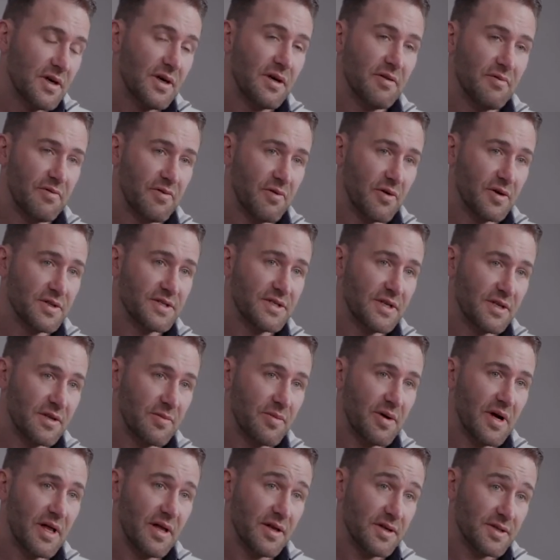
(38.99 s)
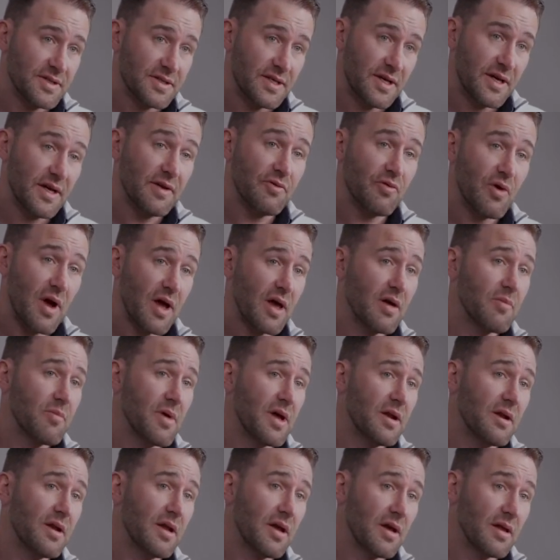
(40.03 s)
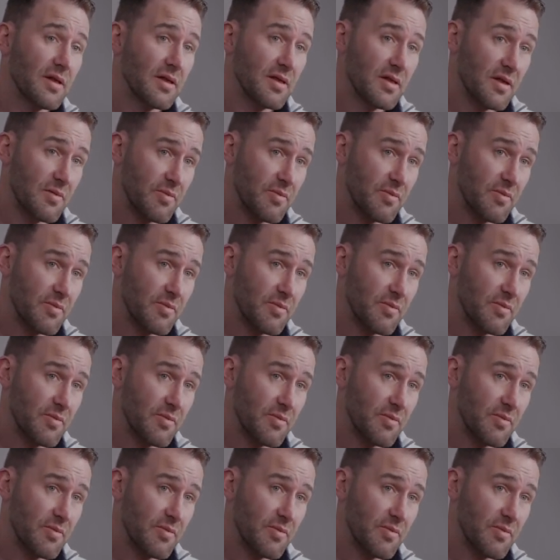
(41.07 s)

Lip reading: enforcing the policy and recommending